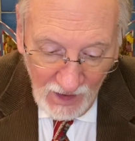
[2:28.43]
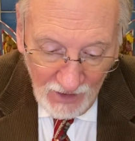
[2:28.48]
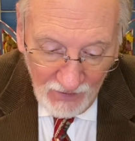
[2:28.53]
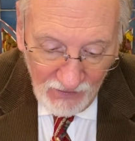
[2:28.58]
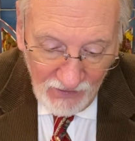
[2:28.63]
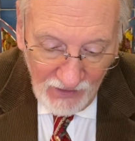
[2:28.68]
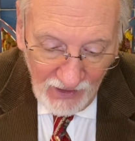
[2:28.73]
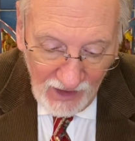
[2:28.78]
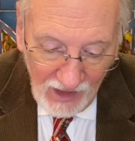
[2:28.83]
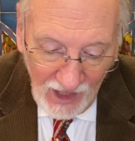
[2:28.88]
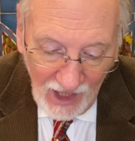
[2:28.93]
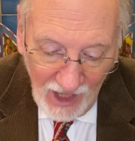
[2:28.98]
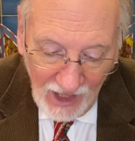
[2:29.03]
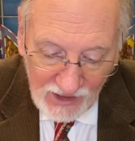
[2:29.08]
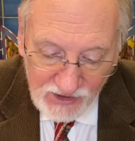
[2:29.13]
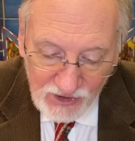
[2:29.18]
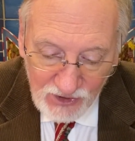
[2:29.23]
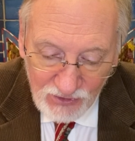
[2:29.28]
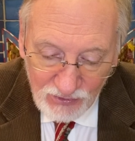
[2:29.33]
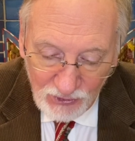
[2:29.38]
They
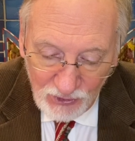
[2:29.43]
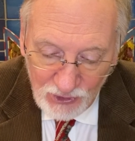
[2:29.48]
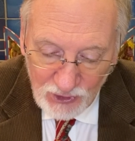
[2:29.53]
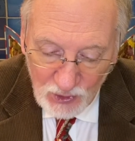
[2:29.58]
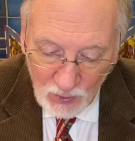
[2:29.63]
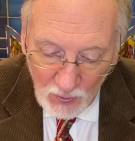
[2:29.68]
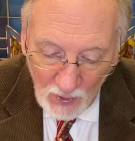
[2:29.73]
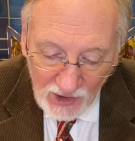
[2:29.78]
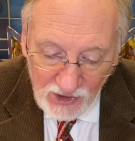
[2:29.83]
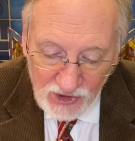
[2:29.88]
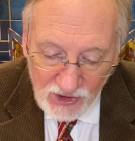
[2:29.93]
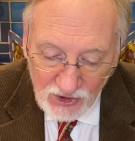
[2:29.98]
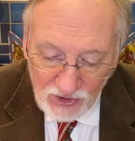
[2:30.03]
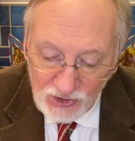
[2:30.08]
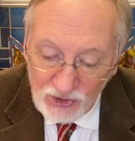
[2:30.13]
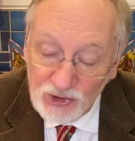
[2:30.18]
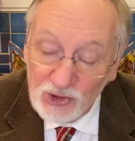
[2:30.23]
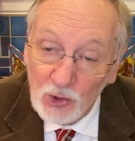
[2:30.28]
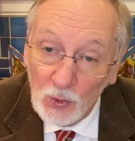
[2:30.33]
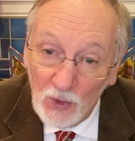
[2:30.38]
asked for
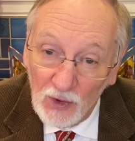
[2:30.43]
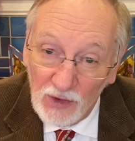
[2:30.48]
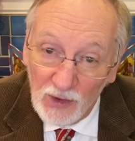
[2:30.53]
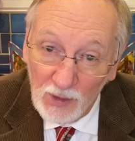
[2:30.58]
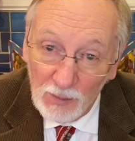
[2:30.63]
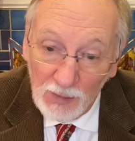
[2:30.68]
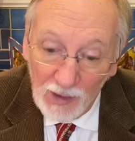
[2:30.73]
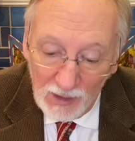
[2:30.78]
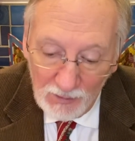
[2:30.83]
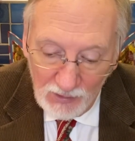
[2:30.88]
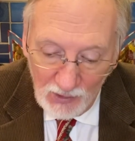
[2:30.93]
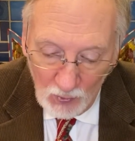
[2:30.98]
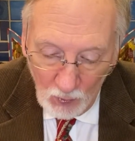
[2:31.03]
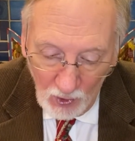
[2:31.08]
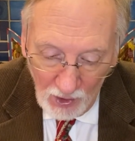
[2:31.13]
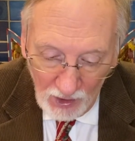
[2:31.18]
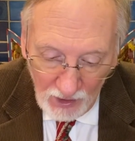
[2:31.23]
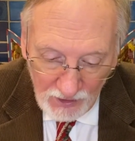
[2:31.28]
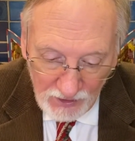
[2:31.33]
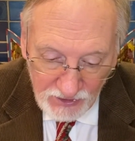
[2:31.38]
directions to where the baby
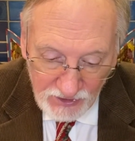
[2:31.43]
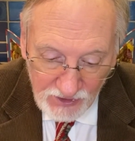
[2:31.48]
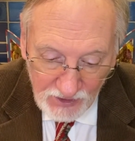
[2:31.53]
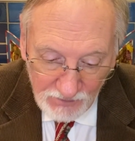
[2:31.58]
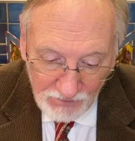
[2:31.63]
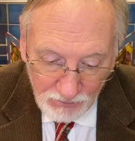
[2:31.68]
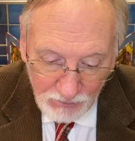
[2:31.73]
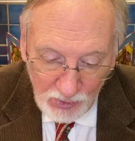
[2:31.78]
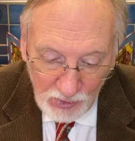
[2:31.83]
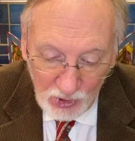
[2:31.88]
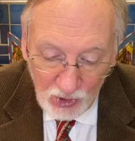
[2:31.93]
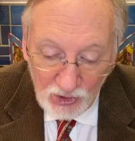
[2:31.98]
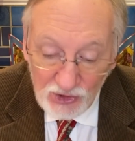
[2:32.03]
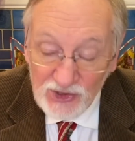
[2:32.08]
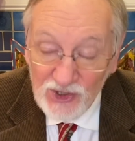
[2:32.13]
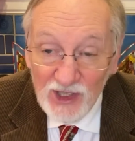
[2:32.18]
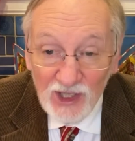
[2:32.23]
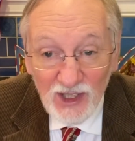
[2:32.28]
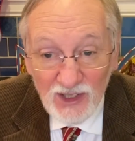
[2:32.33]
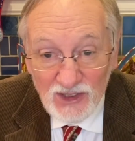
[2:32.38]
was because
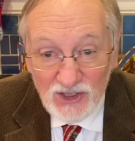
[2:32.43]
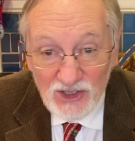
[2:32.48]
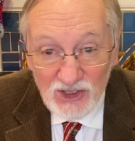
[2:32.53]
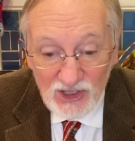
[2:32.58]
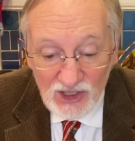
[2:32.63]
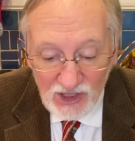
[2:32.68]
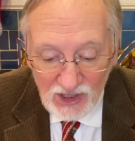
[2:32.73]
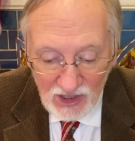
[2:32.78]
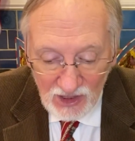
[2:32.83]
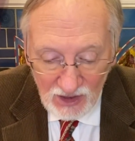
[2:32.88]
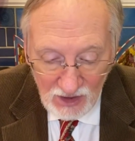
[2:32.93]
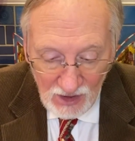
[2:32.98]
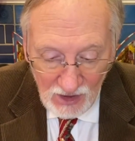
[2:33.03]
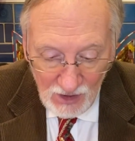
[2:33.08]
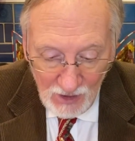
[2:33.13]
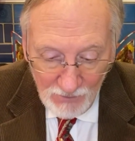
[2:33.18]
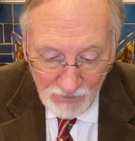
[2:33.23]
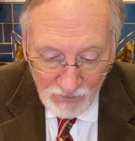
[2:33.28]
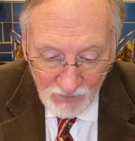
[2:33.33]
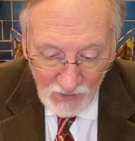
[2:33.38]
they had seen
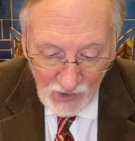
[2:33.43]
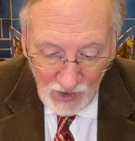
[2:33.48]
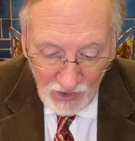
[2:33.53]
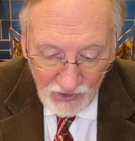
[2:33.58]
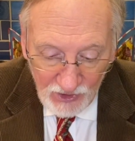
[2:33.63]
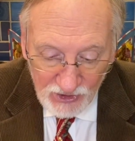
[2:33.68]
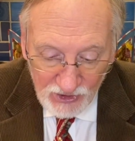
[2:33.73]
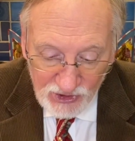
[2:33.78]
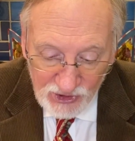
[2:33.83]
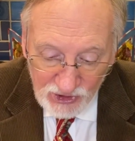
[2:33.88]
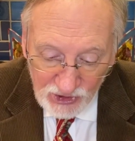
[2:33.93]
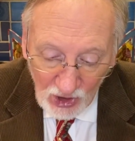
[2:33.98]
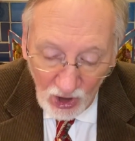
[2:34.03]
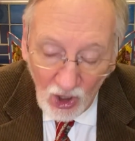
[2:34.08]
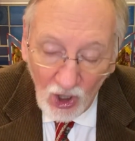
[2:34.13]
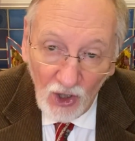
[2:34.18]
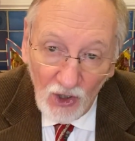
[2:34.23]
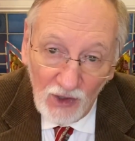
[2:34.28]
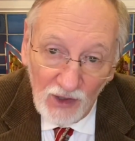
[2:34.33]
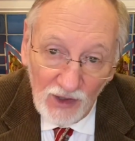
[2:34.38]
the
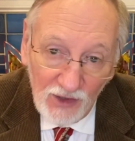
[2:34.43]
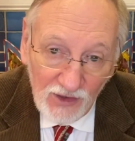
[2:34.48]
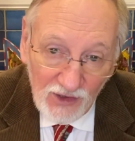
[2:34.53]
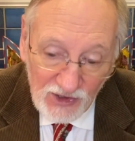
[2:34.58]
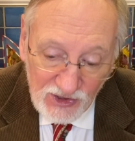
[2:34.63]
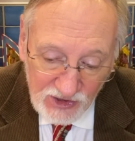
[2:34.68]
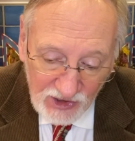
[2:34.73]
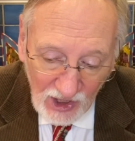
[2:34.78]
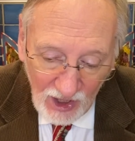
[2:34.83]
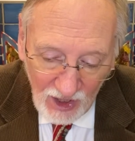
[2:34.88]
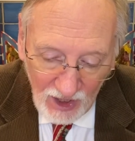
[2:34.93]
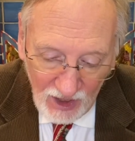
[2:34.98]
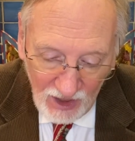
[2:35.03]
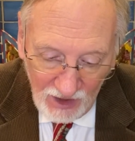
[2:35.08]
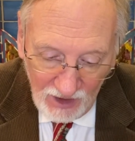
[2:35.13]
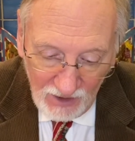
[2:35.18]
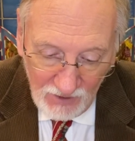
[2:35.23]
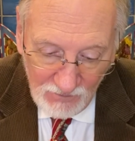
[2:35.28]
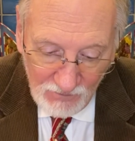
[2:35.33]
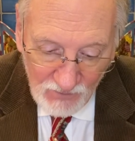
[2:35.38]
star in the
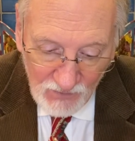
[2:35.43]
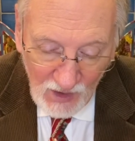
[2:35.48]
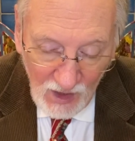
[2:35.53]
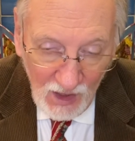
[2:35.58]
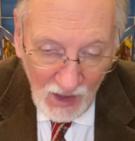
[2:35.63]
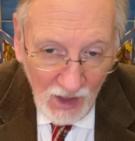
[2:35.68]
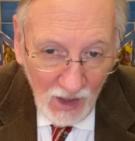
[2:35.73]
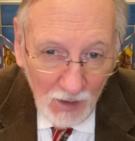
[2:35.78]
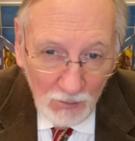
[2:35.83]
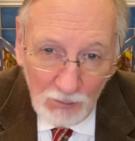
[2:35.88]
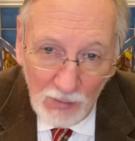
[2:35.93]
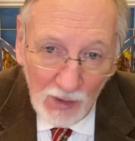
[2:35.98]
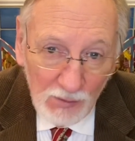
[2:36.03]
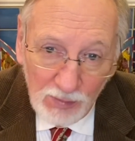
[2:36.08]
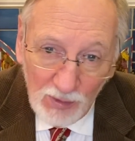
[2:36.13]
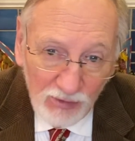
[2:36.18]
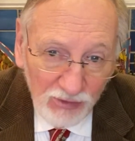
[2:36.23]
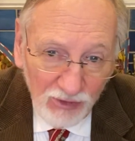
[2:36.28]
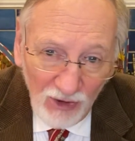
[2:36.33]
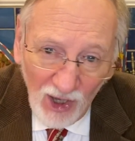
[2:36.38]
sky. But
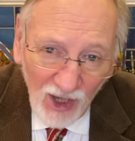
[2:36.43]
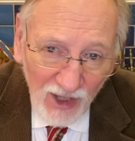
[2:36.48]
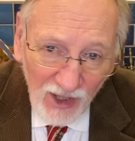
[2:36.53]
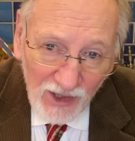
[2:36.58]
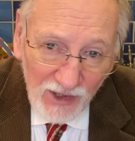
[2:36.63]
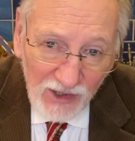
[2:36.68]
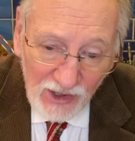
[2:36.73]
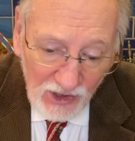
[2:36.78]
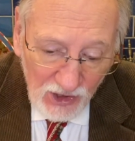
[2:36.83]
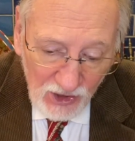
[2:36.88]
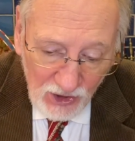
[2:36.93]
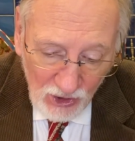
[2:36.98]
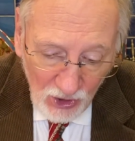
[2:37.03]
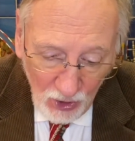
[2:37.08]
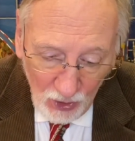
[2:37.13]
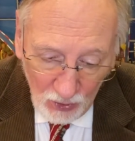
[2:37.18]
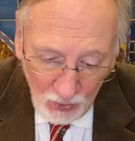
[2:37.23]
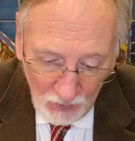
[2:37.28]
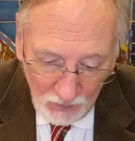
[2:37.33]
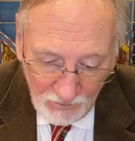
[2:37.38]
Befana didn't
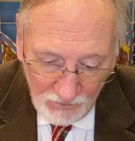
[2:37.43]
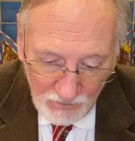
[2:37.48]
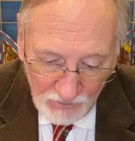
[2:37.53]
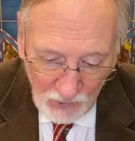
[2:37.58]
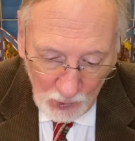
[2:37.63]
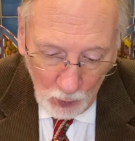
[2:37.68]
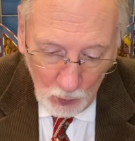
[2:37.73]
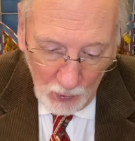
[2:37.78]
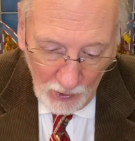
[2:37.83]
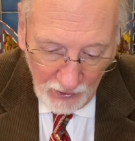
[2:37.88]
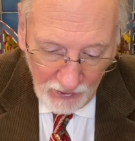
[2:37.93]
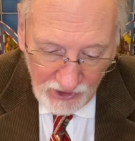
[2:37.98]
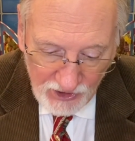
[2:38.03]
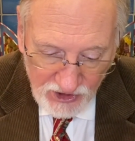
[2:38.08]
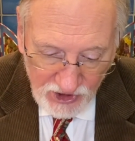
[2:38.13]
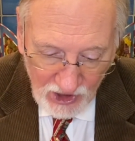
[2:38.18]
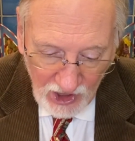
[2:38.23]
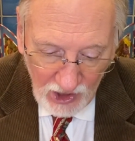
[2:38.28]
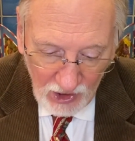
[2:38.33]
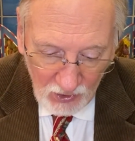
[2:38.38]
know where the
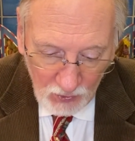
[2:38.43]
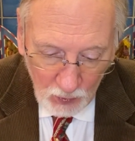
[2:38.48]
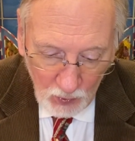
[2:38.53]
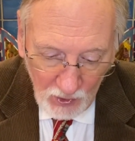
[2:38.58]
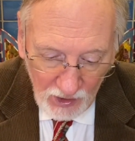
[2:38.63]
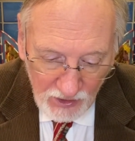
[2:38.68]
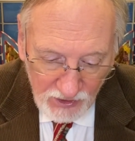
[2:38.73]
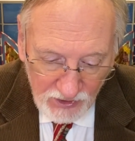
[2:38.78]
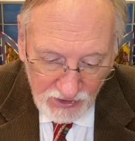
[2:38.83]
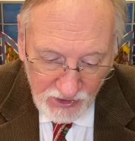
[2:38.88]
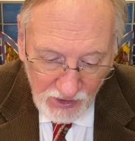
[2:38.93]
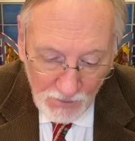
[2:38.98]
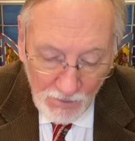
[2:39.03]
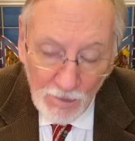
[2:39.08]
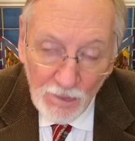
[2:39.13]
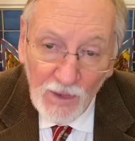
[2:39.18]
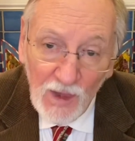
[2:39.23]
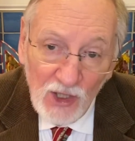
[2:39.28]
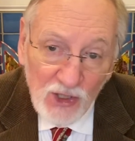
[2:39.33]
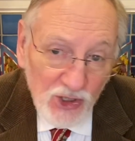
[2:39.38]
child was.
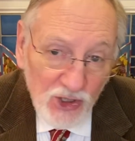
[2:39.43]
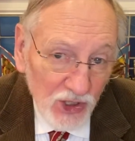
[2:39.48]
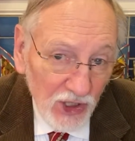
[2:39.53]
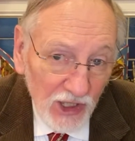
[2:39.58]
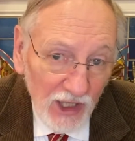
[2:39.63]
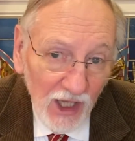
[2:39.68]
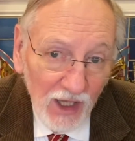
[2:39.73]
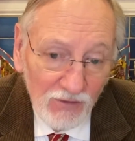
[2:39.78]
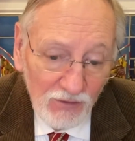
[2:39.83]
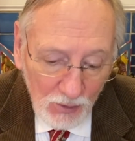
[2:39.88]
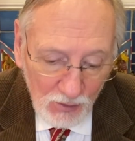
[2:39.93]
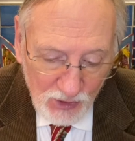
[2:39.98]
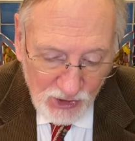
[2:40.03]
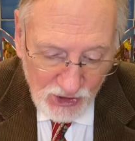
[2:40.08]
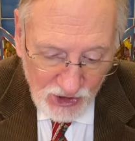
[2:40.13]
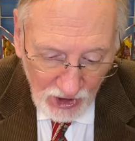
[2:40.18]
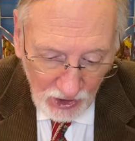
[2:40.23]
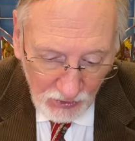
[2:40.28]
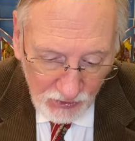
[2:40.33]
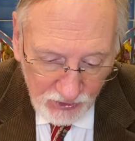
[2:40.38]
She gave them
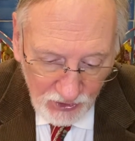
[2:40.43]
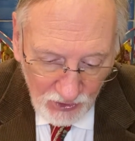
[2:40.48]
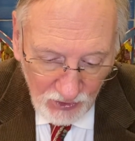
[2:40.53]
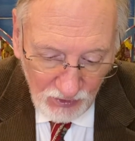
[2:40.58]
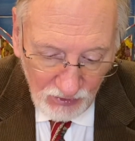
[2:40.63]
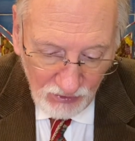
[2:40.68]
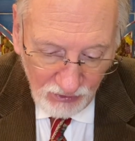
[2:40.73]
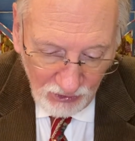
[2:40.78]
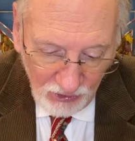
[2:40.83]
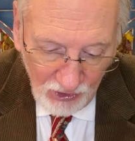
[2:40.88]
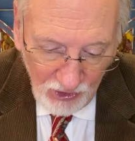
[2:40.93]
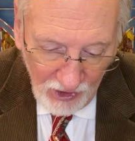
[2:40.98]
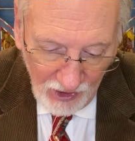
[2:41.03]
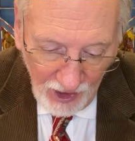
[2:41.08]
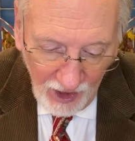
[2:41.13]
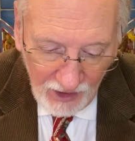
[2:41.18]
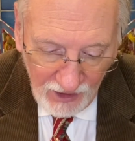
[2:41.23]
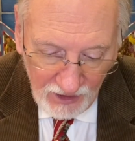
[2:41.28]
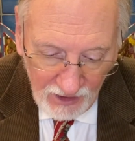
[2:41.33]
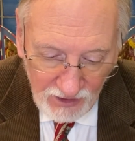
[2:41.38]
shelter for a
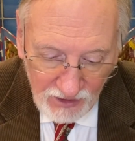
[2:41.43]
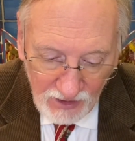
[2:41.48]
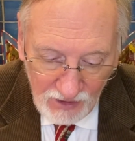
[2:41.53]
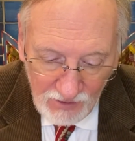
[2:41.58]
night